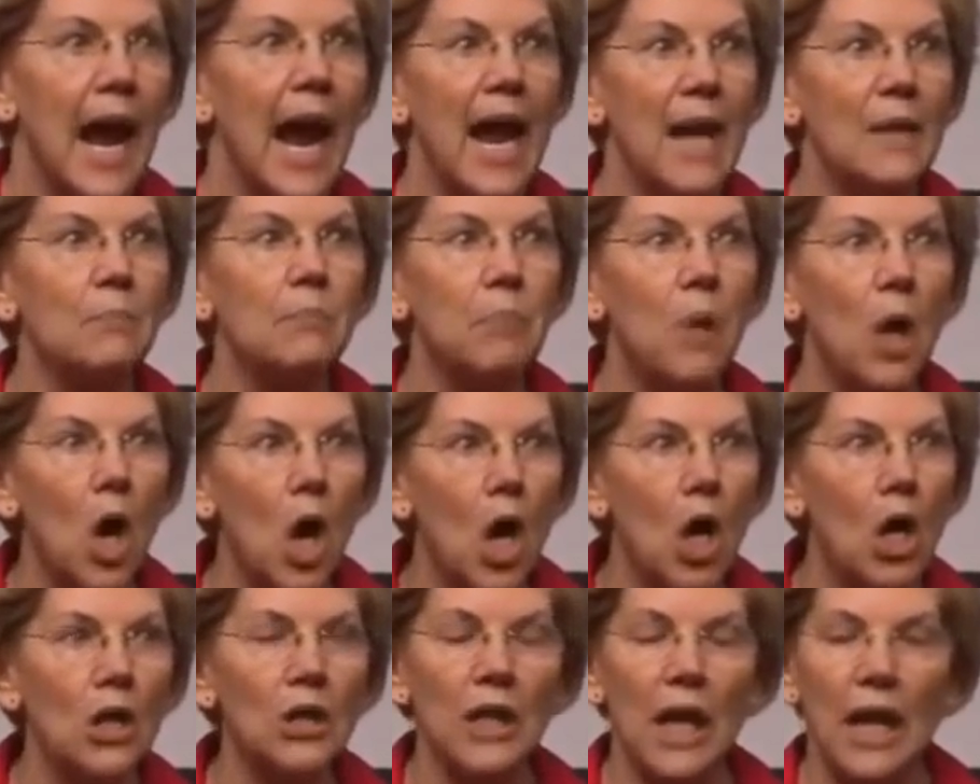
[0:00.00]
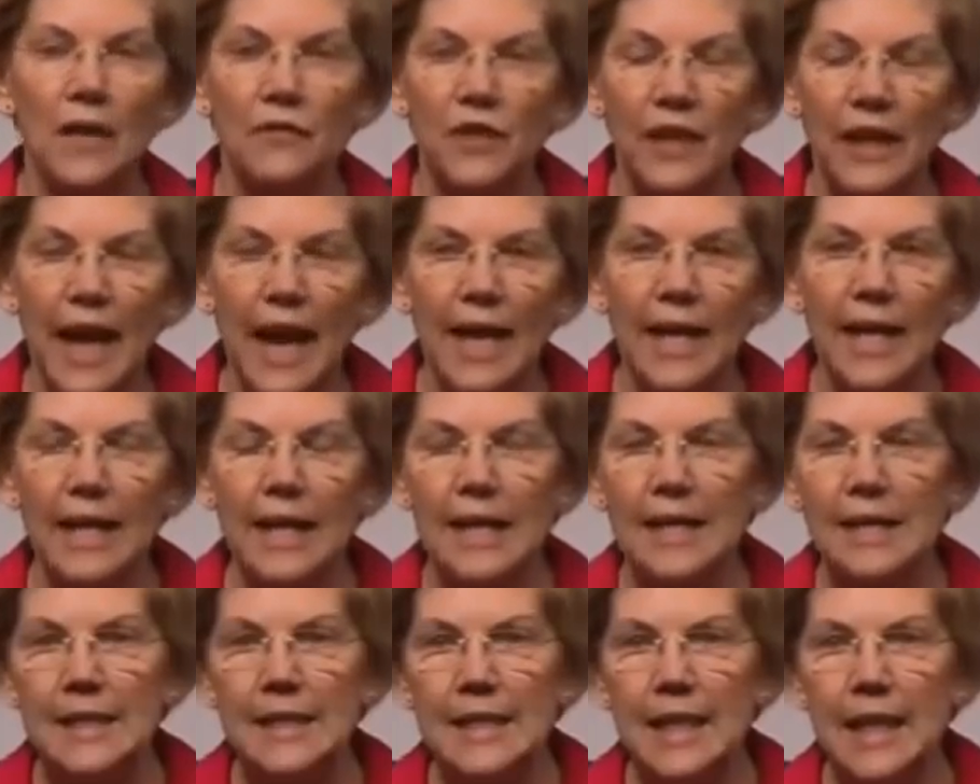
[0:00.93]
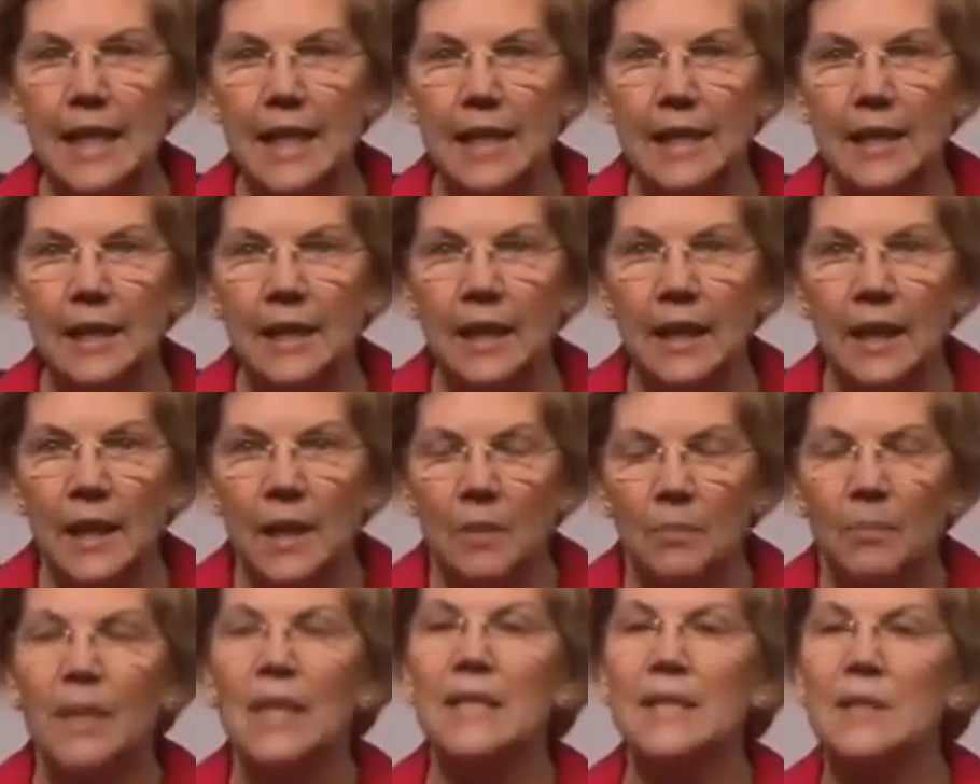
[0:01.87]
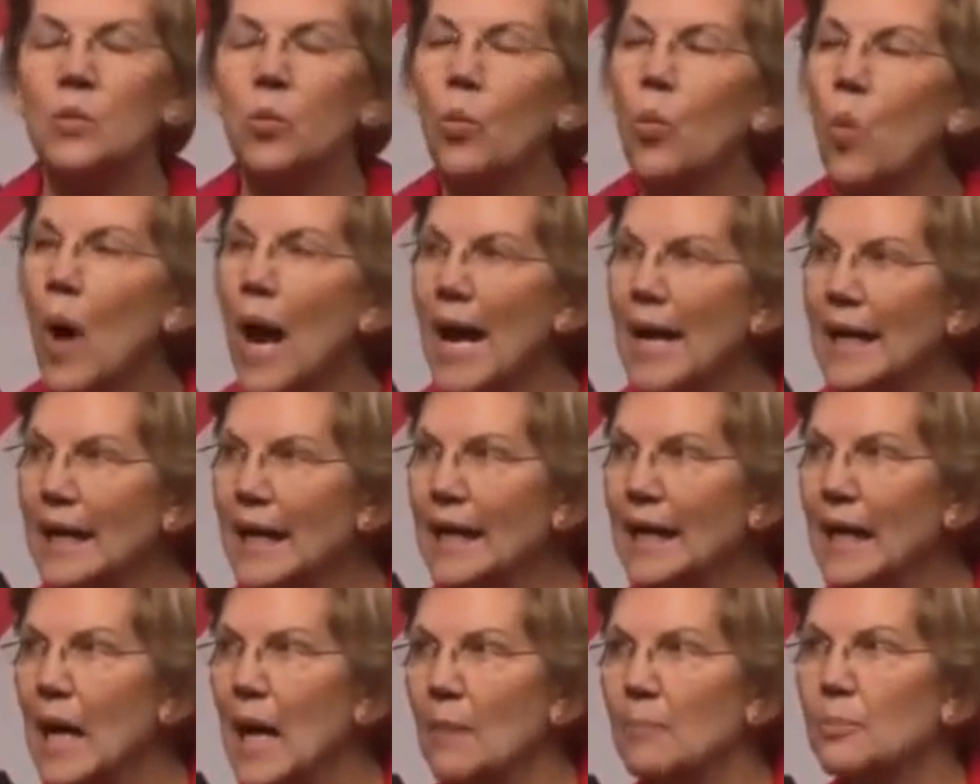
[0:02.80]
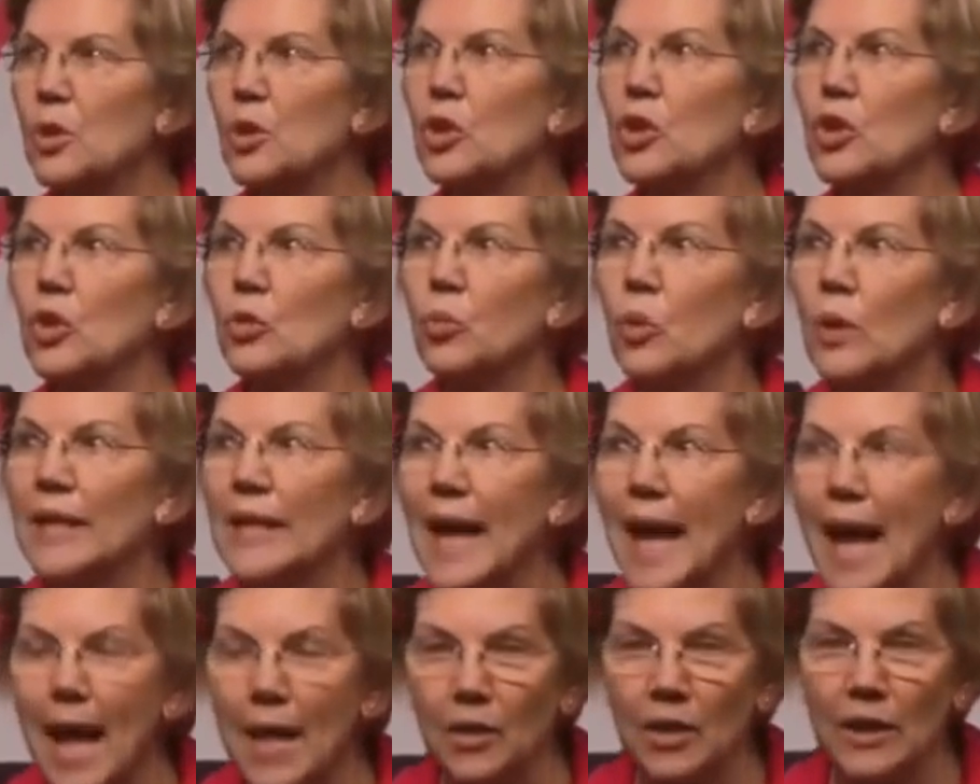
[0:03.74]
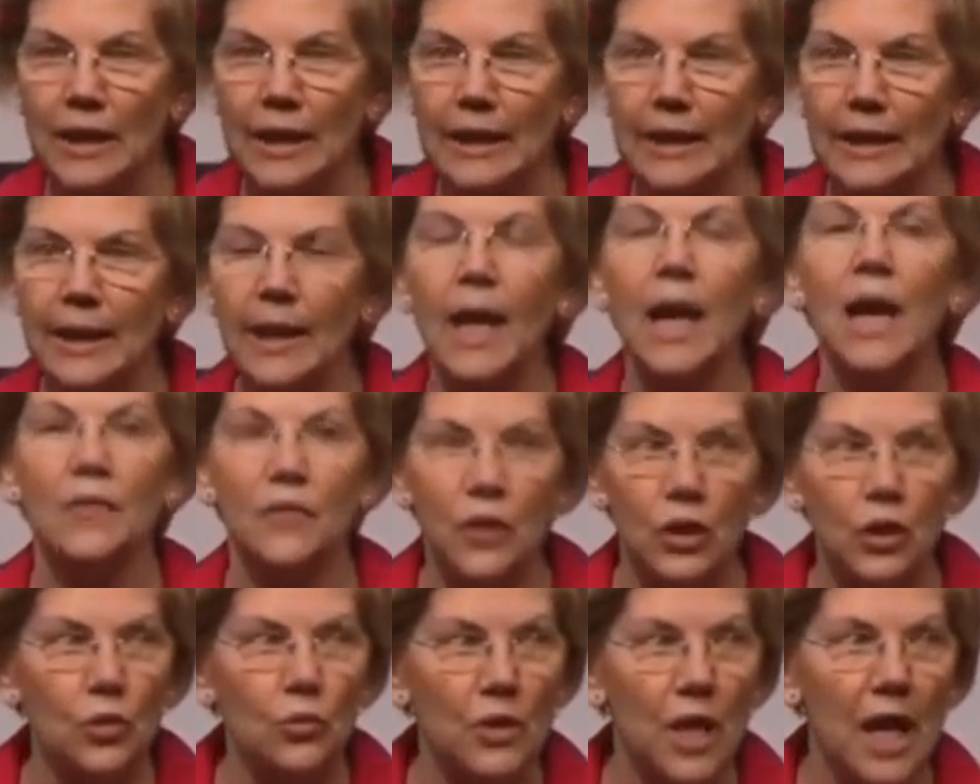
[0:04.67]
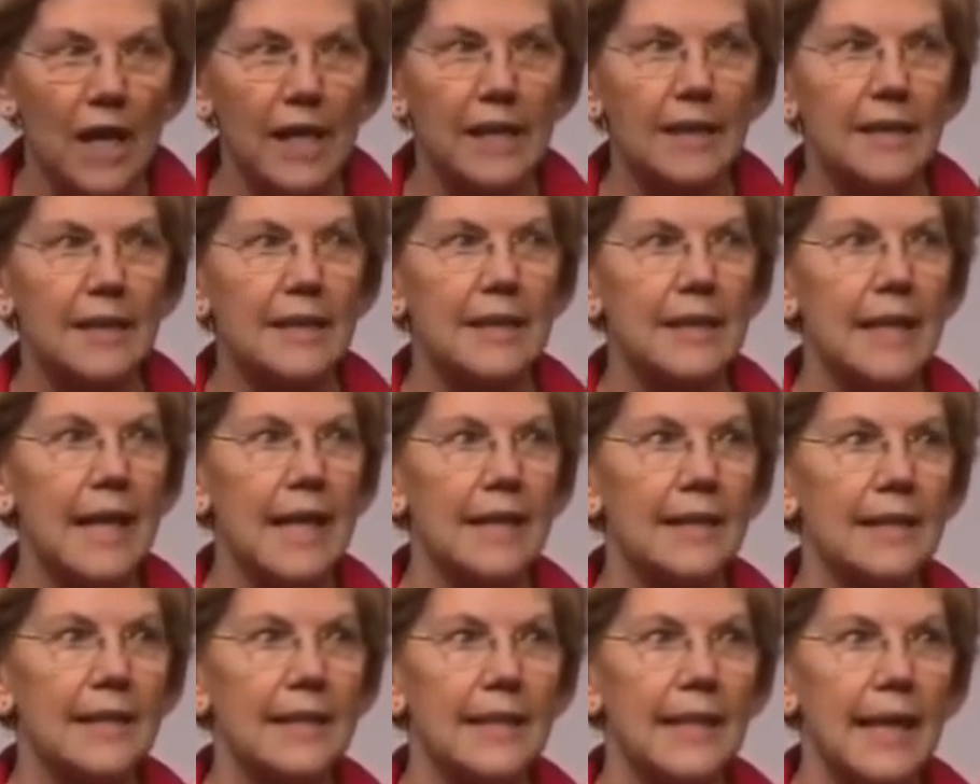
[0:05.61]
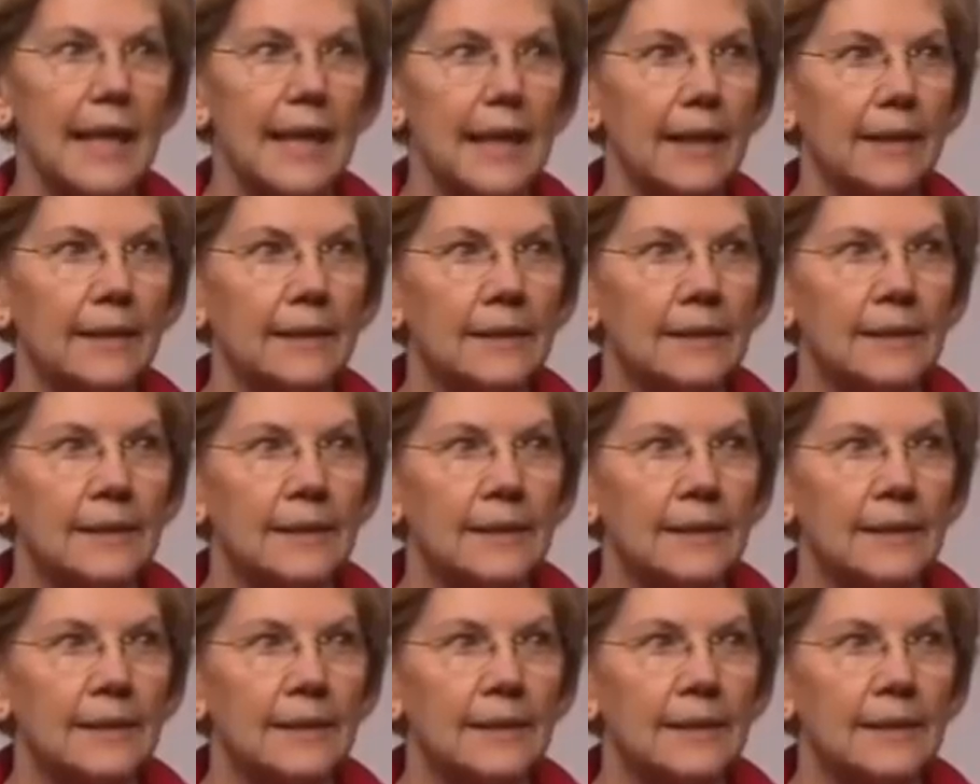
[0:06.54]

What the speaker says: And part of getting it done means waking up to the reality of the United States Senate.